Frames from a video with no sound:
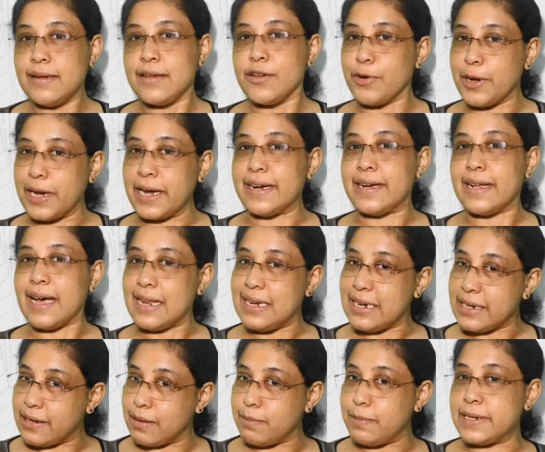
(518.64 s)
you need a
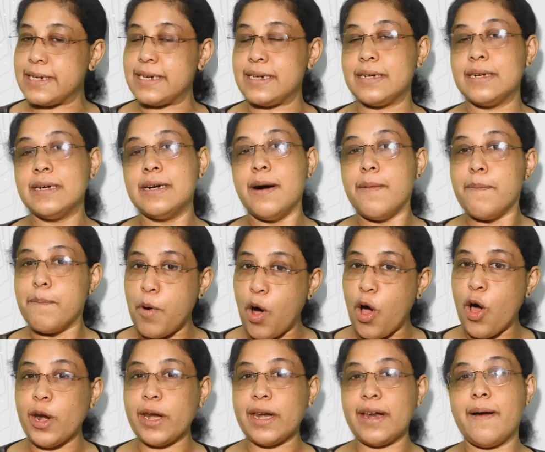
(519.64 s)
little bit
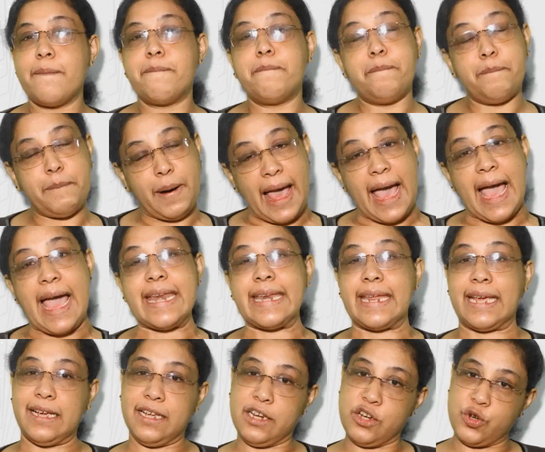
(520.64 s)
more
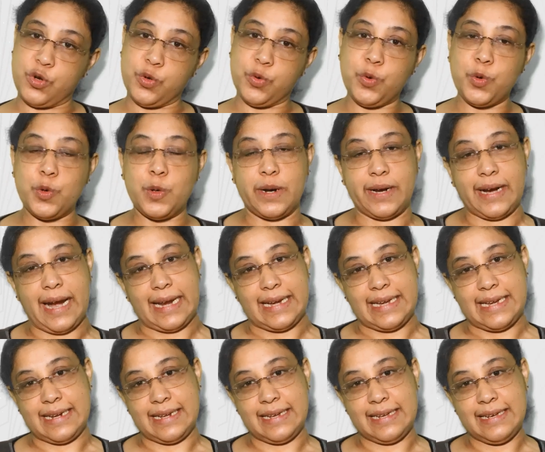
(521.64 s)
planning to
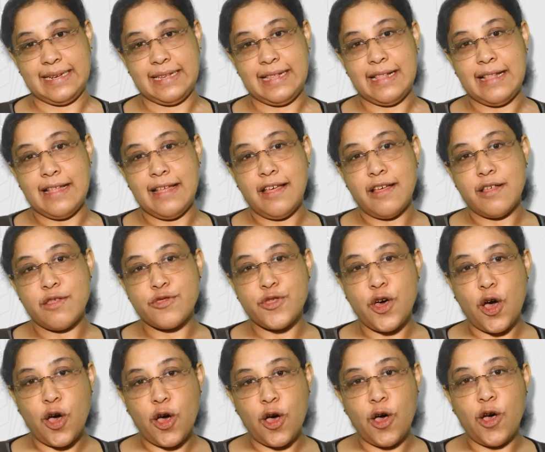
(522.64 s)
write.
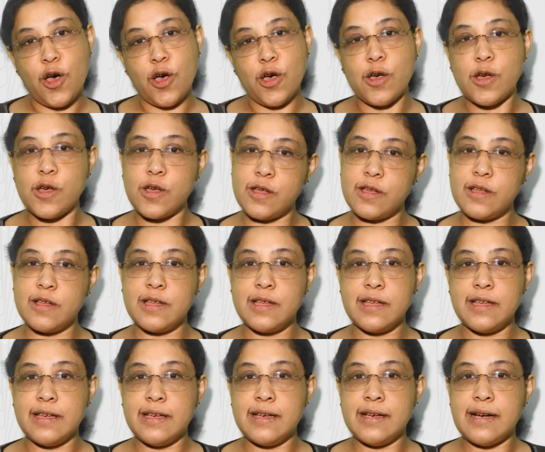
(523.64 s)
So,
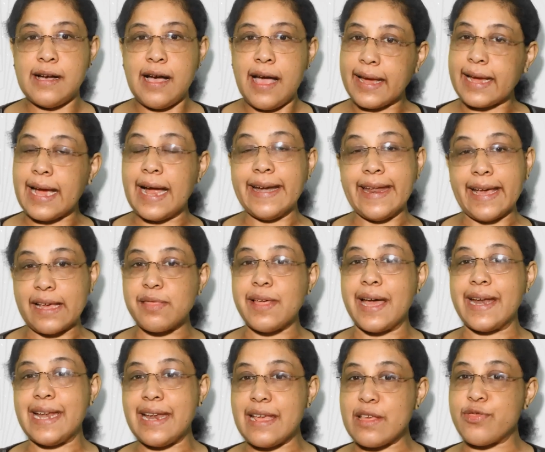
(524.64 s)
I can't
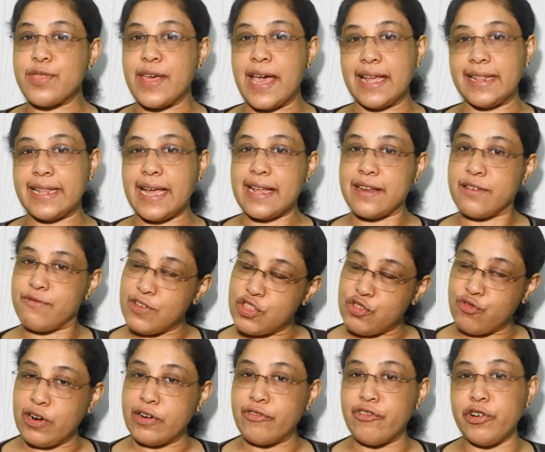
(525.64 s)
exactly say that
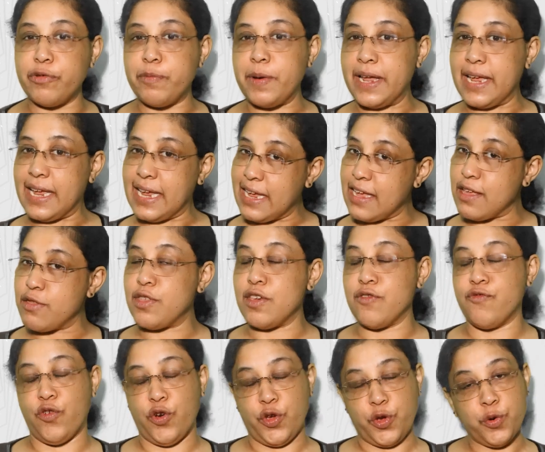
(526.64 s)
which one would be easy
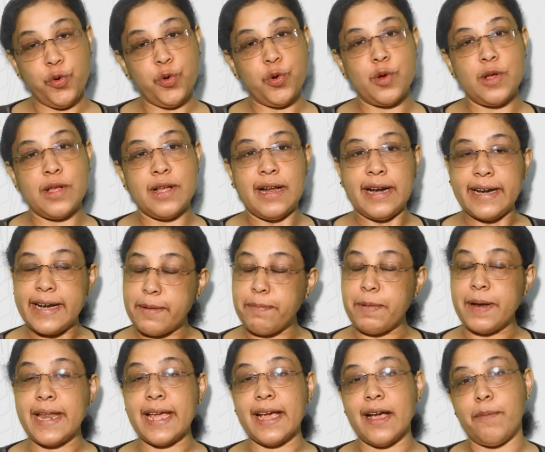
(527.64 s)
for you
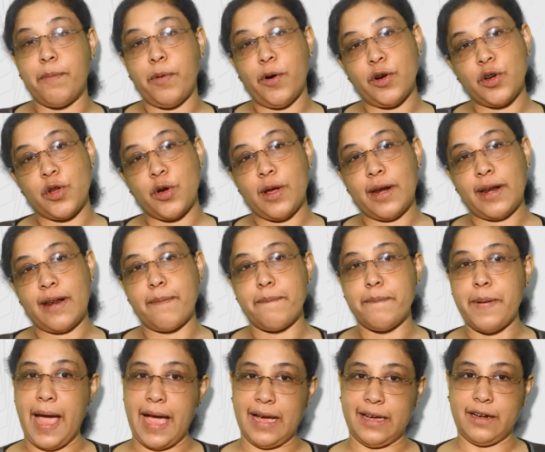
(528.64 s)
depending upon your
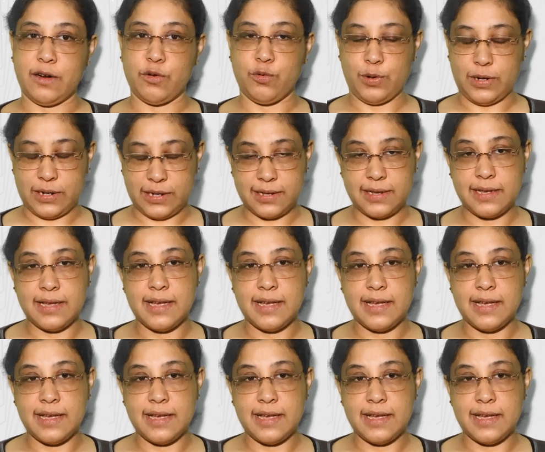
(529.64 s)
background.